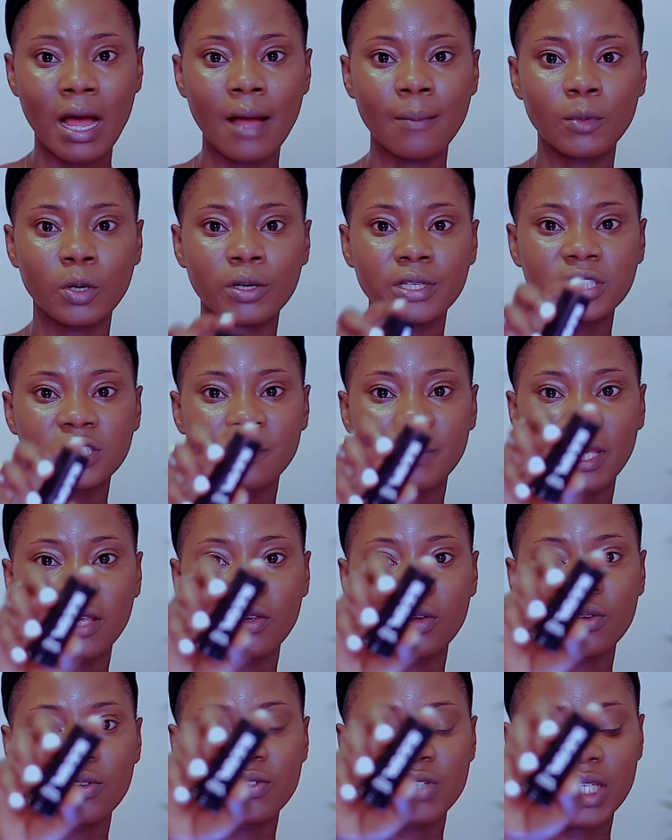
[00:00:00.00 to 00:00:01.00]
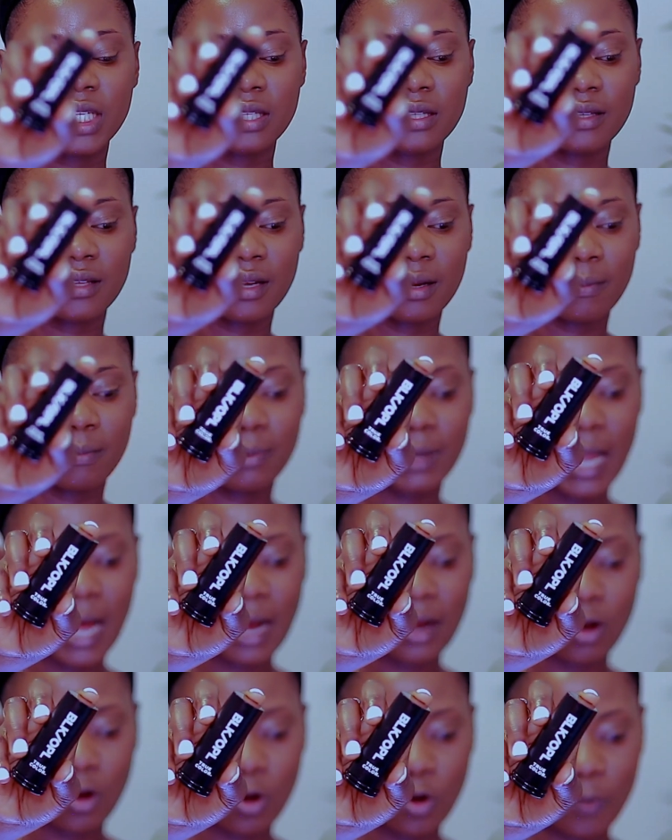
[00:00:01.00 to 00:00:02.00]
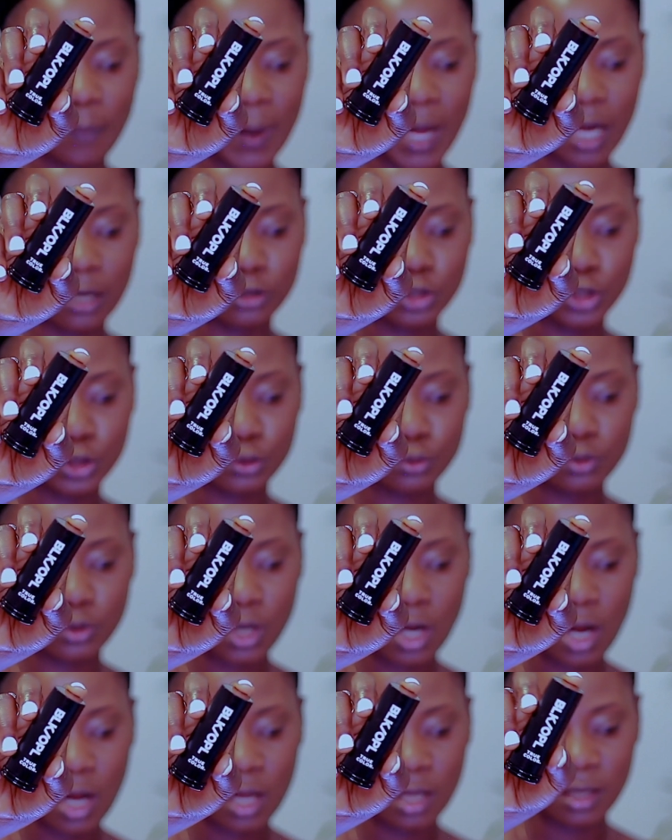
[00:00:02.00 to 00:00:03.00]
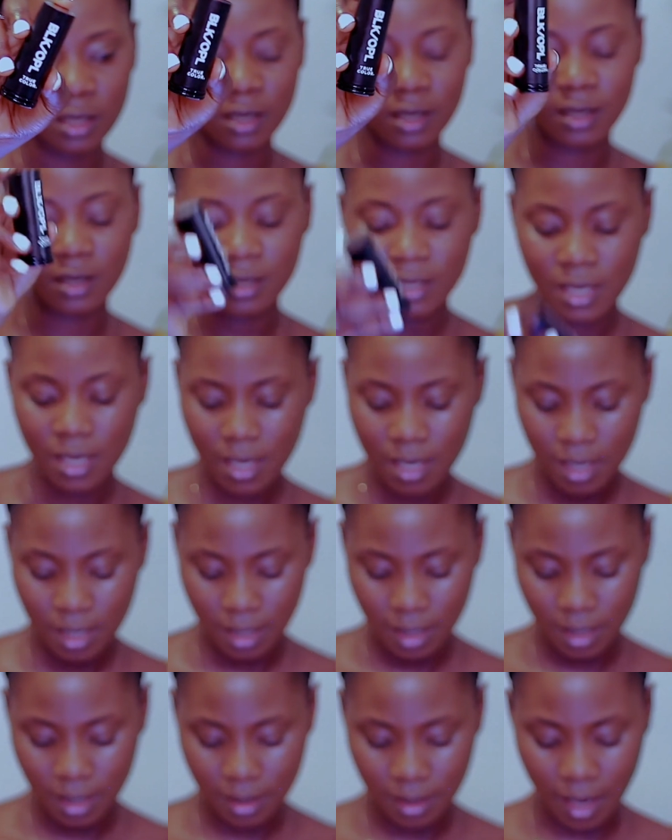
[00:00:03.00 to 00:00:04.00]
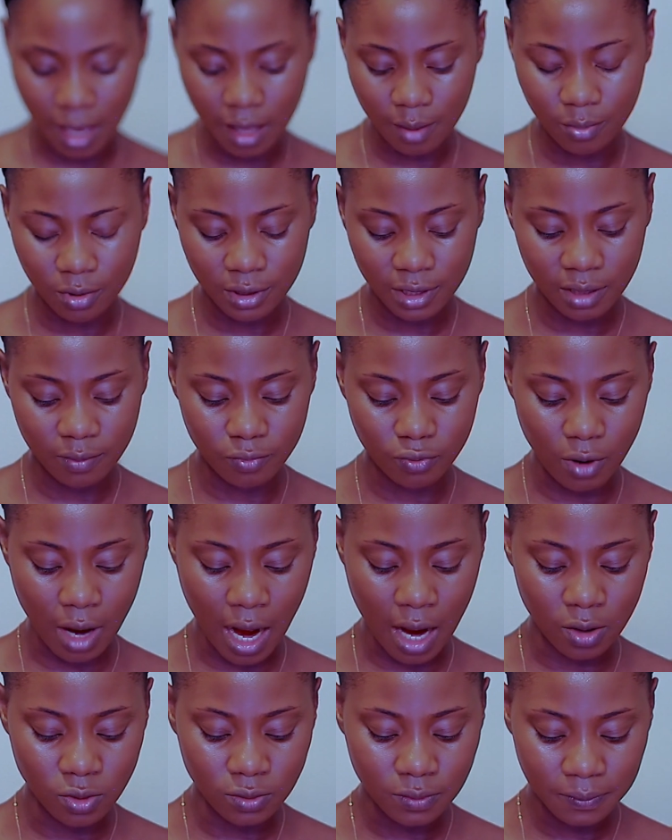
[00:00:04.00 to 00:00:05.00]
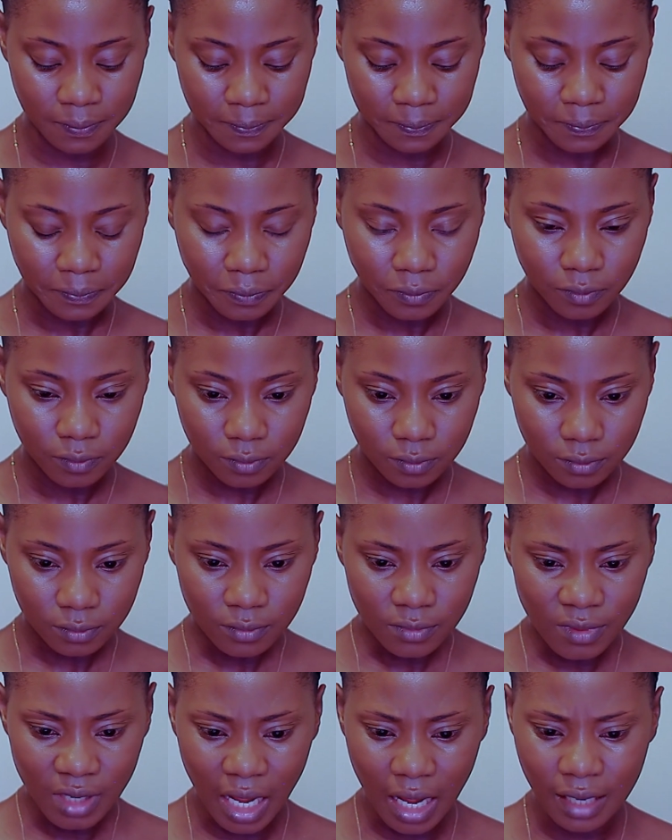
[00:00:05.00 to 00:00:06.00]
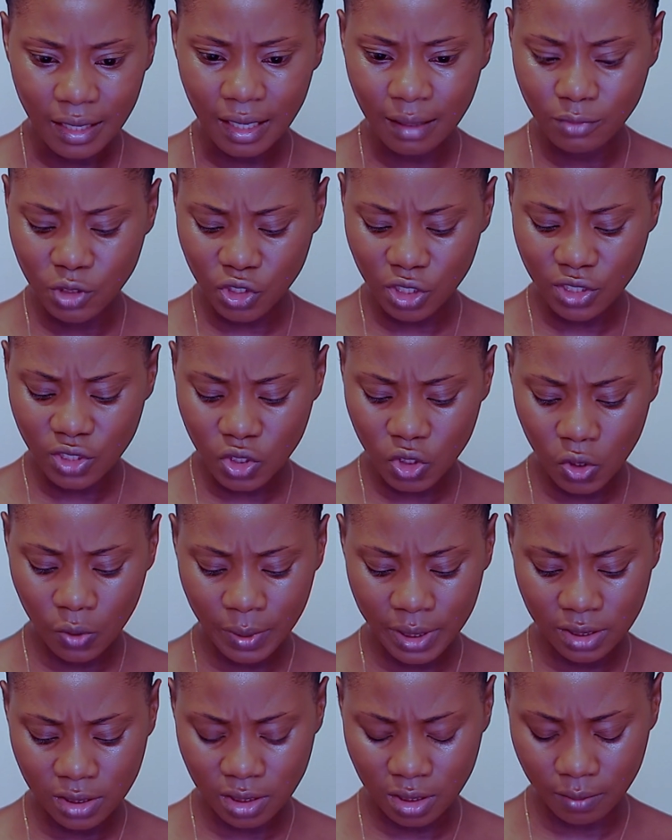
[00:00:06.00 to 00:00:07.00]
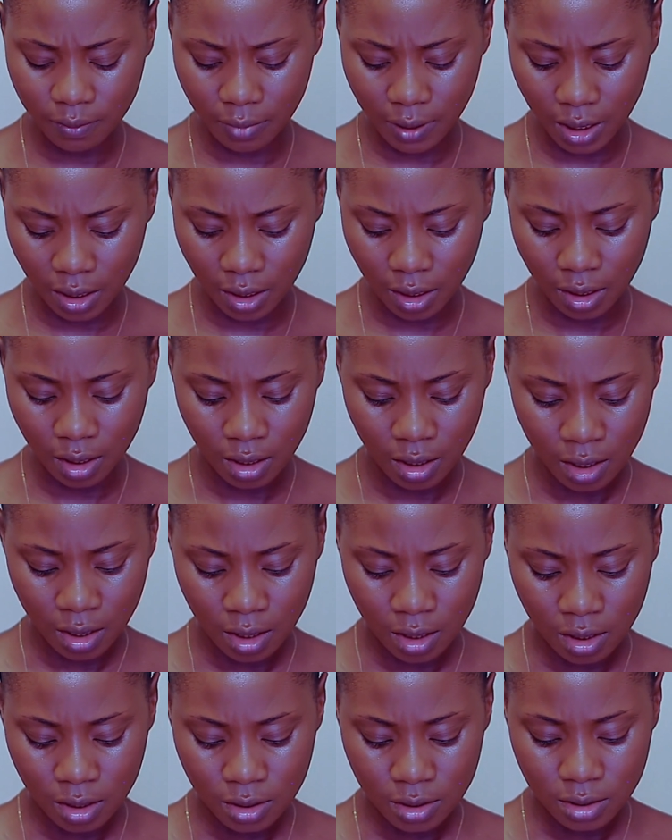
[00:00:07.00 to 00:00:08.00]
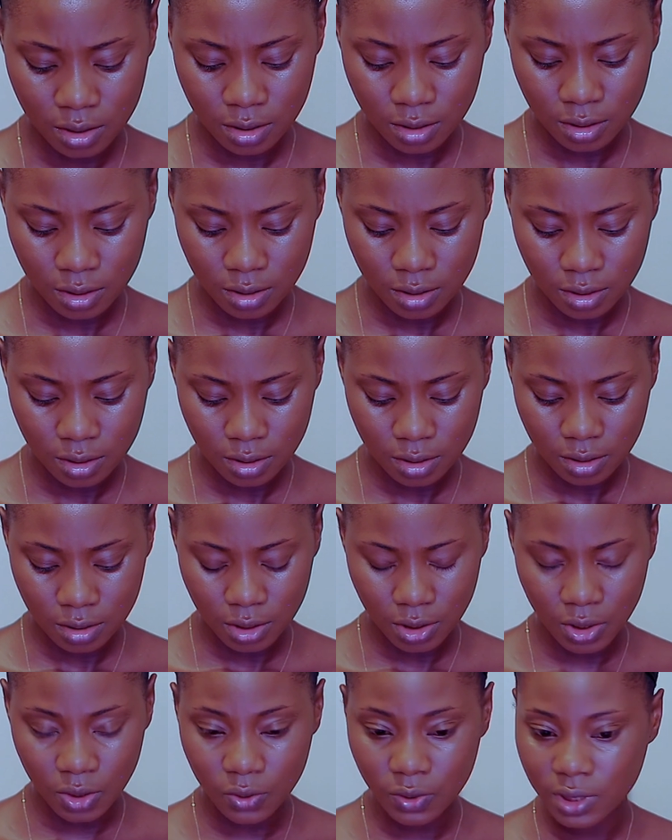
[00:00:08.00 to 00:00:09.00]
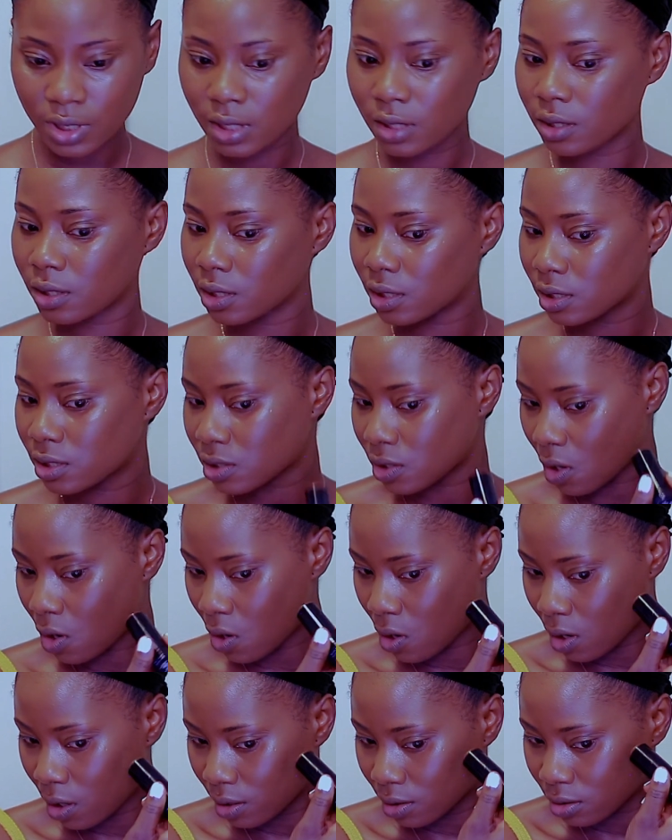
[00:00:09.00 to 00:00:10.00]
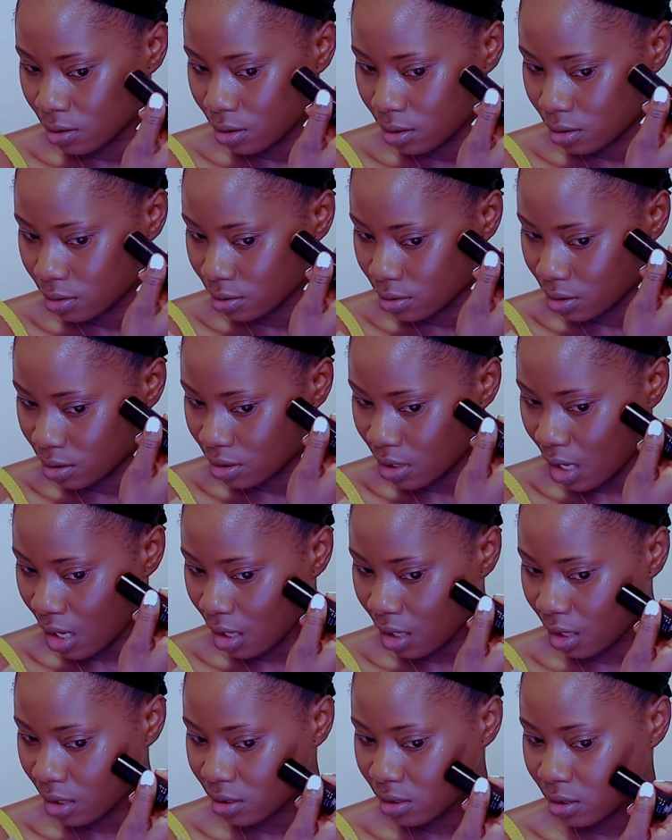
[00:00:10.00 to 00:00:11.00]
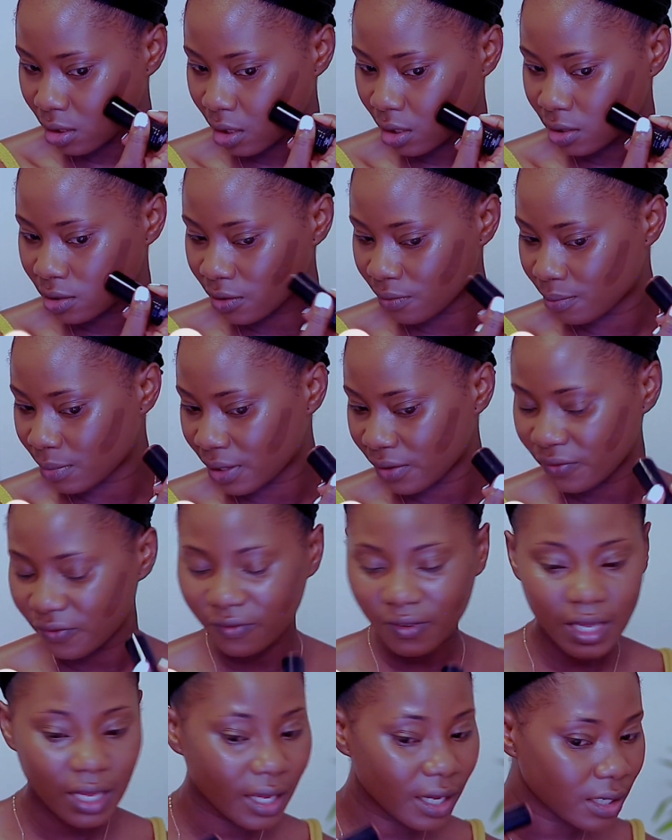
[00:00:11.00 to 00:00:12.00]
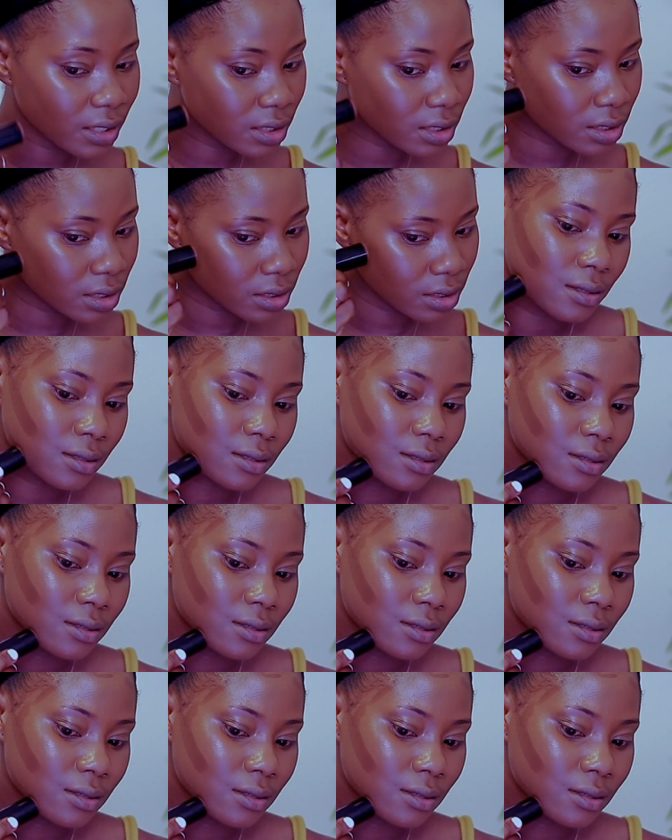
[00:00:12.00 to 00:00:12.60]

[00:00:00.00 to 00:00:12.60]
I'm going to be using the Black Opal True Color in Ebony Brown, and I'm just going to be using this on the darker sides of my face.